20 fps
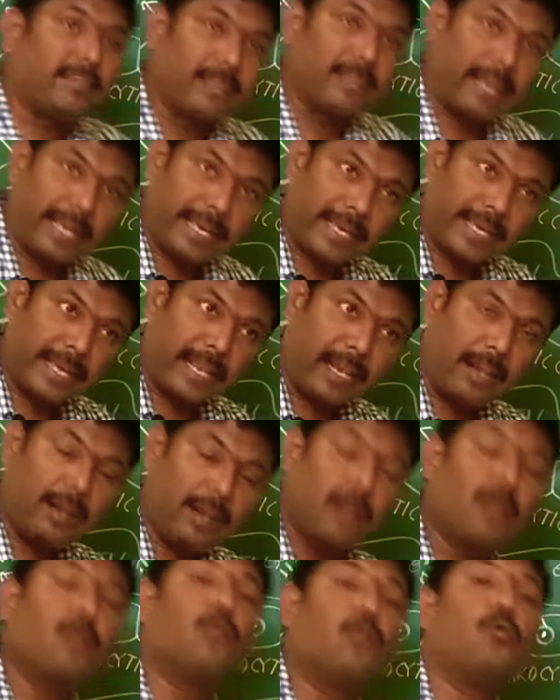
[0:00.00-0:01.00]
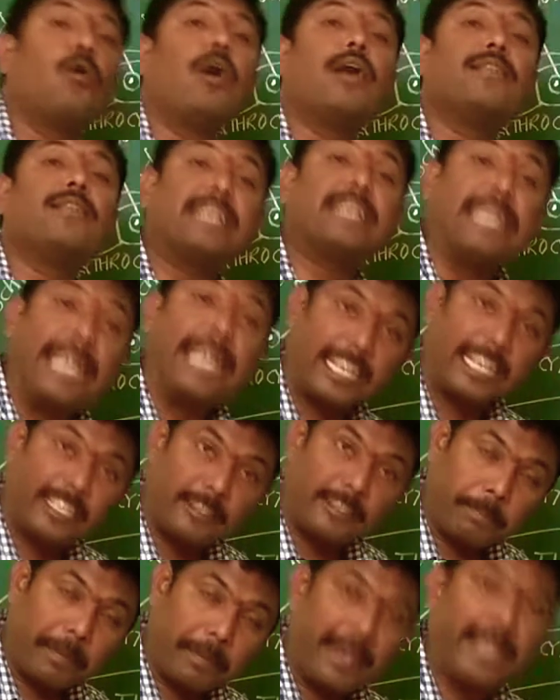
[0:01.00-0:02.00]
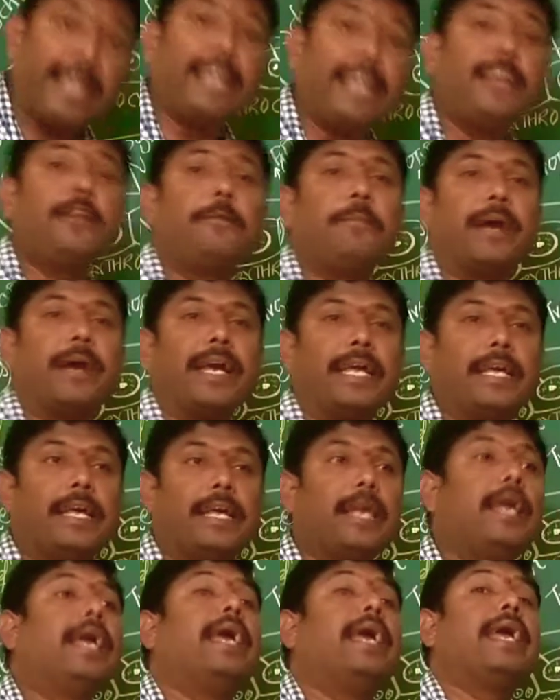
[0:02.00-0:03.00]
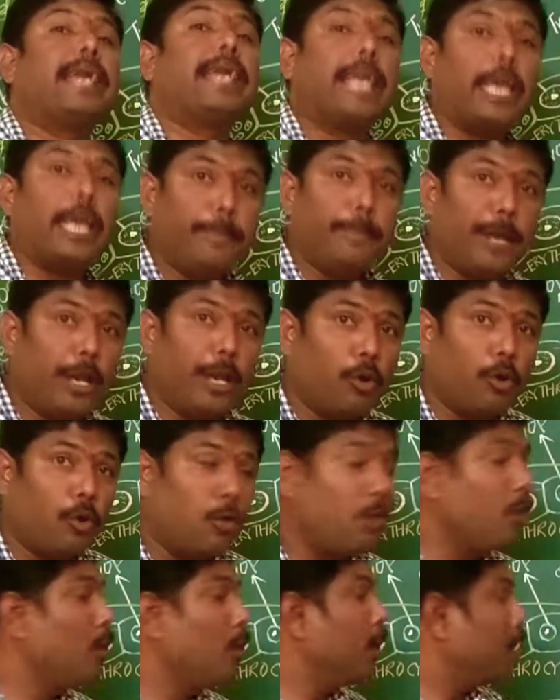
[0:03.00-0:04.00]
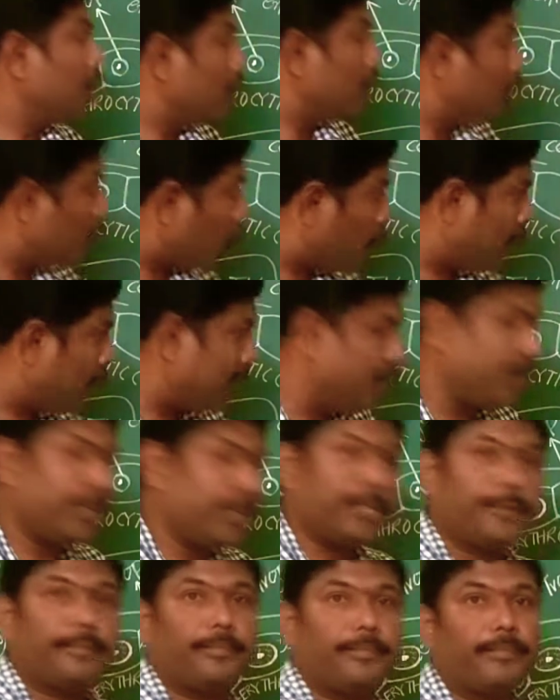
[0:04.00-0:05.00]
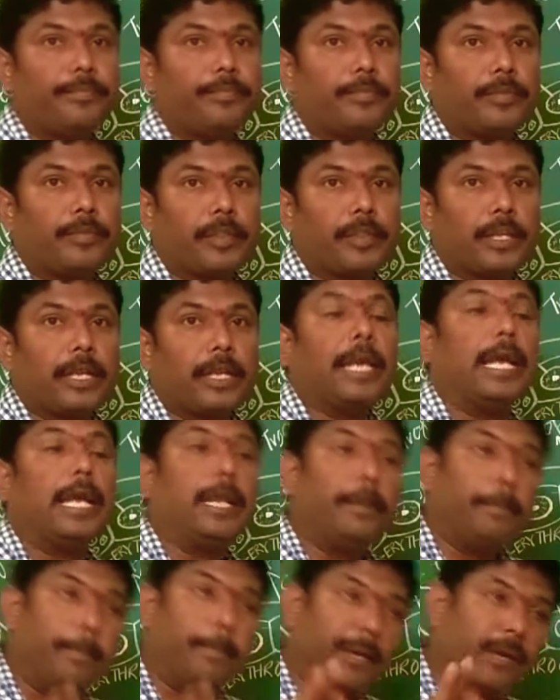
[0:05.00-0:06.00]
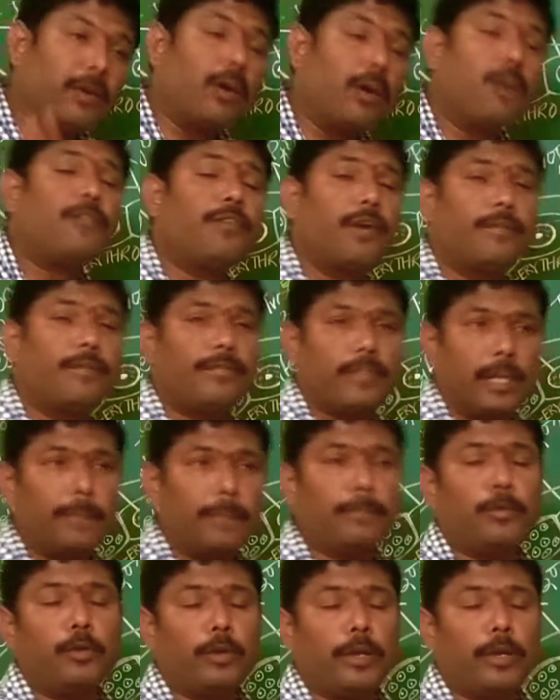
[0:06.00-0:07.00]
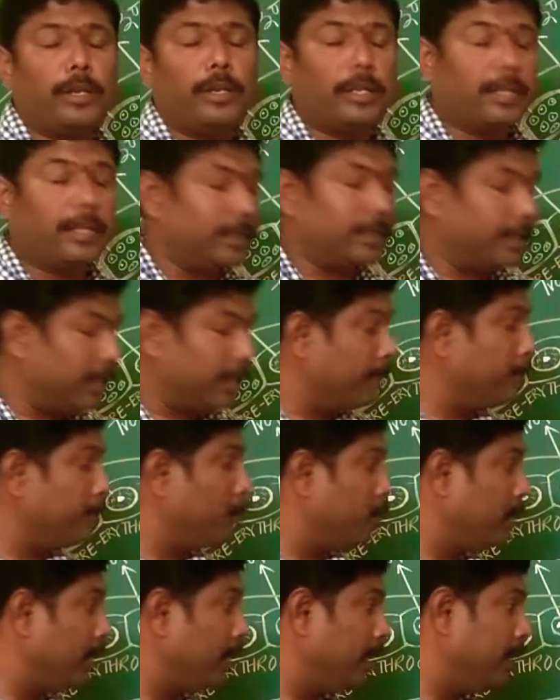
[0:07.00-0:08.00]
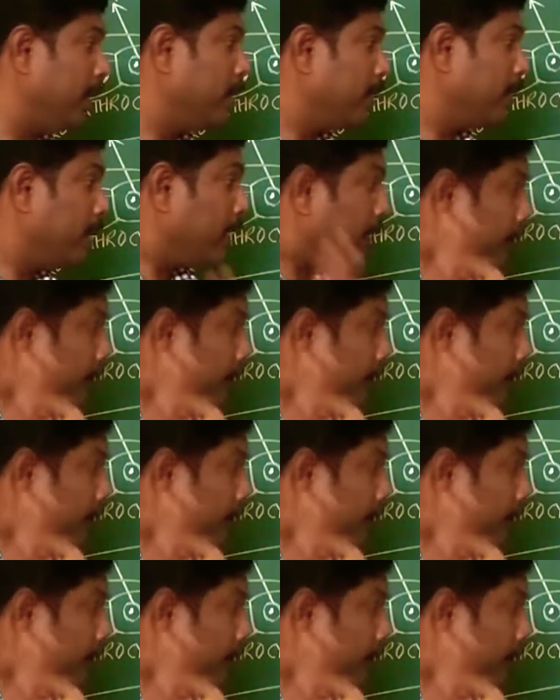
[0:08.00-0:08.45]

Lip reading: cycle was explained by Camillo Golgi. In behalf of them only,